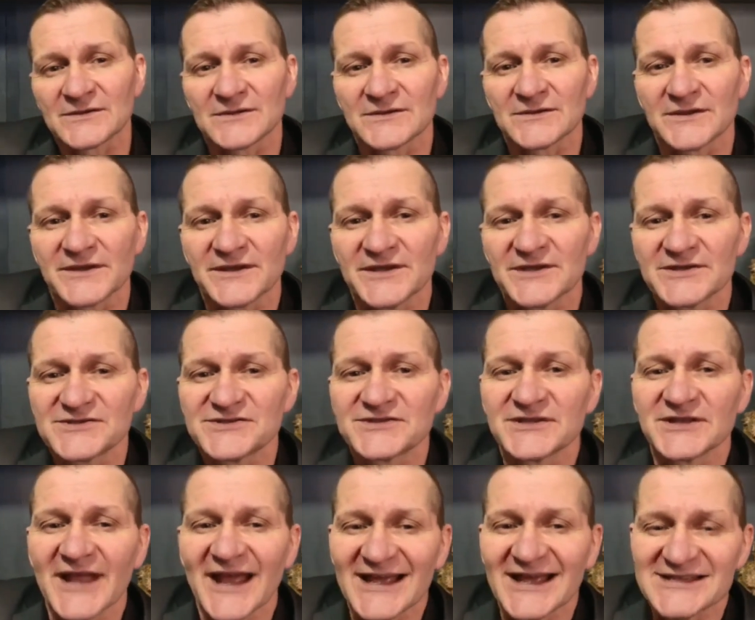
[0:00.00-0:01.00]
Here's the
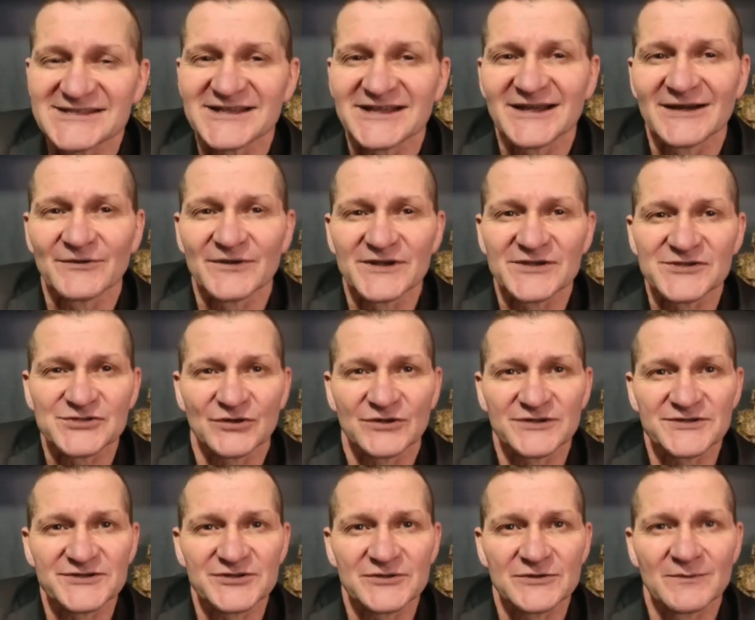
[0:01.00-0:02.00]
last thing I want to talk
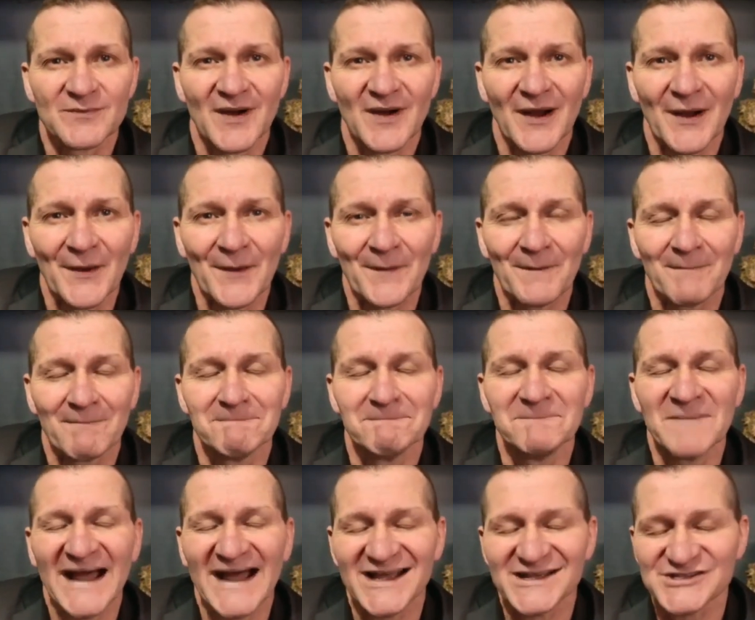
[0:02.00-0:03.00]
to you about.
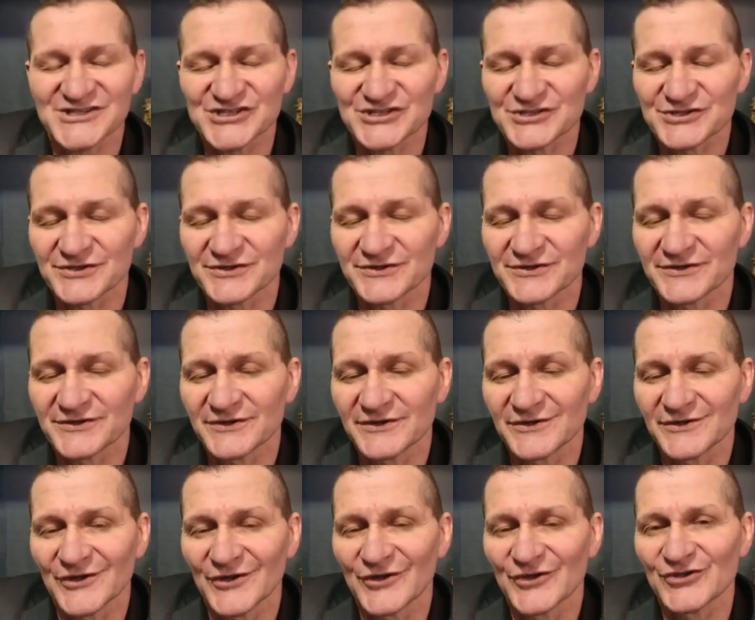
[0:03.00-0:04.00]
Master
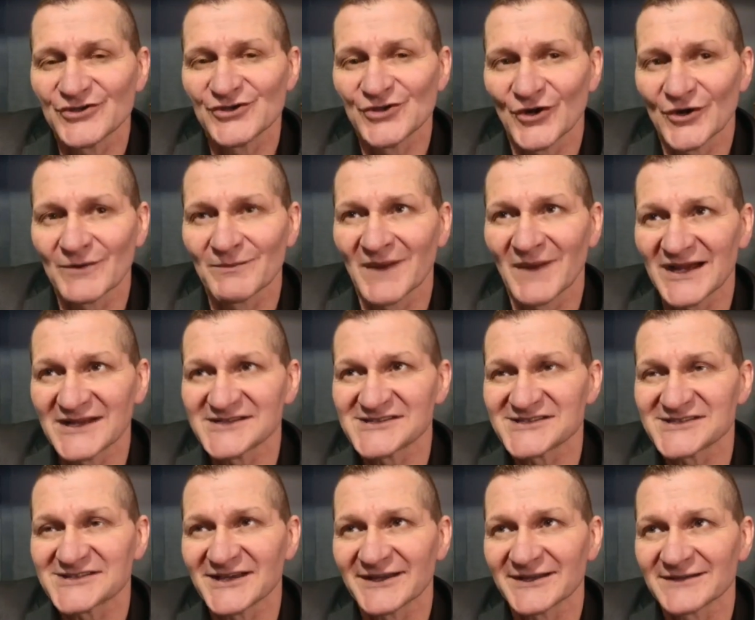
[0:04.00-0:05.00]
your
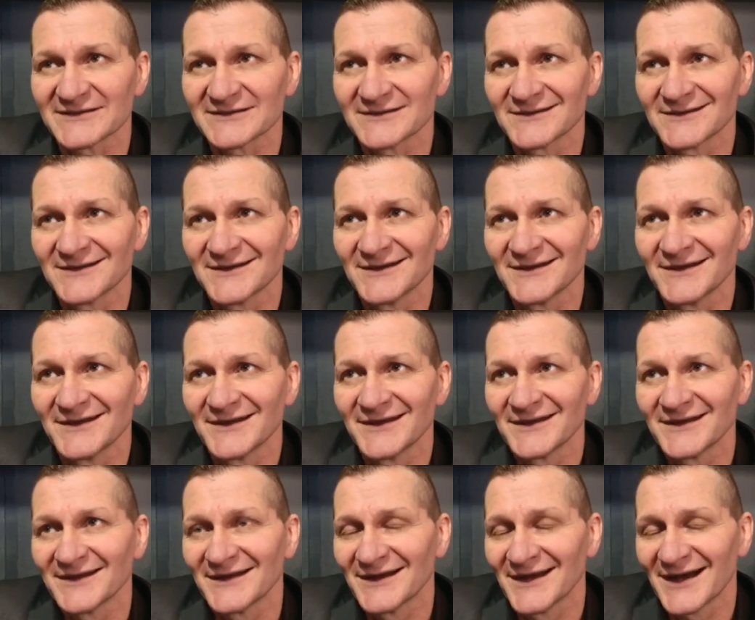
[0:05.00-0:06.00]
mindset.
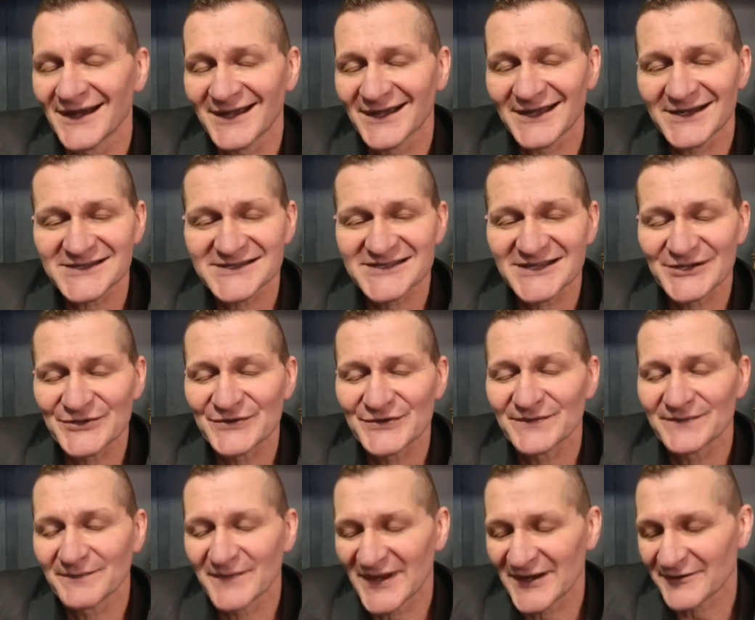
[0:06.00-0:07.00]
I got to tell you,
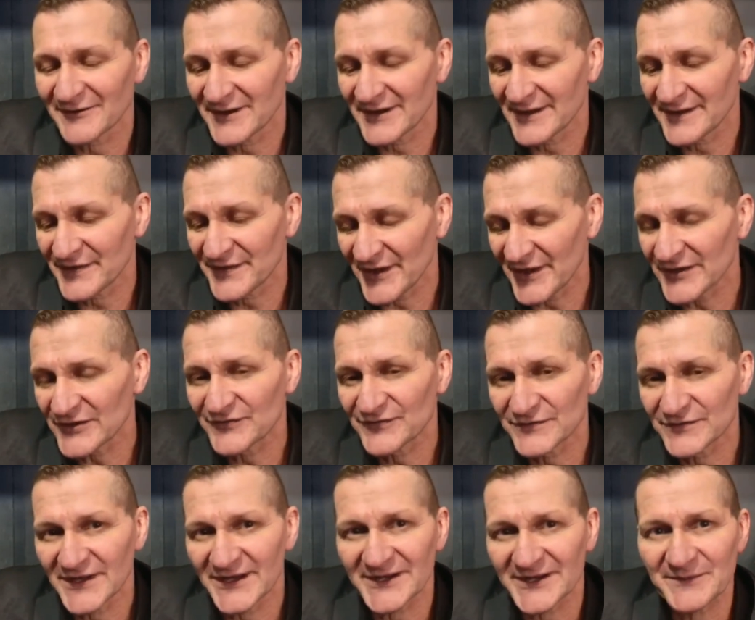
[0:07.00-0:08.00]
Marianne, thank you for
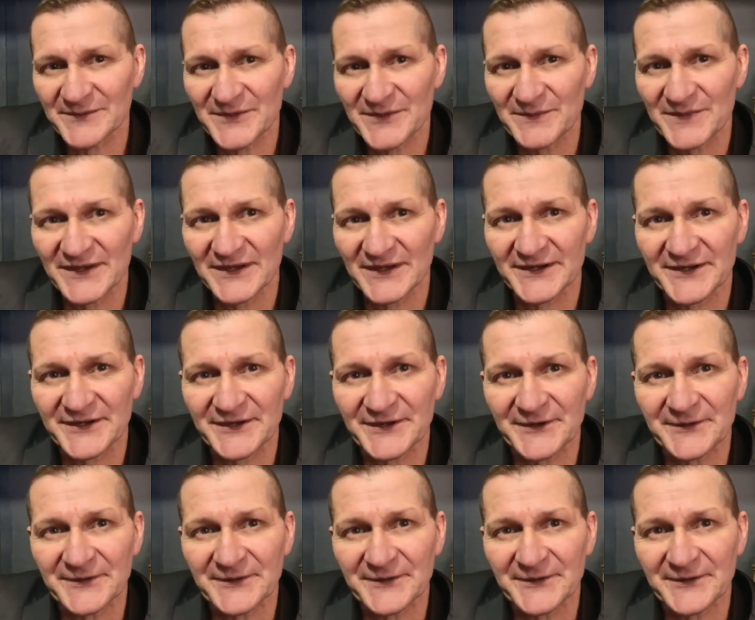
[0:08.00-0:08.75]
letting me be on here.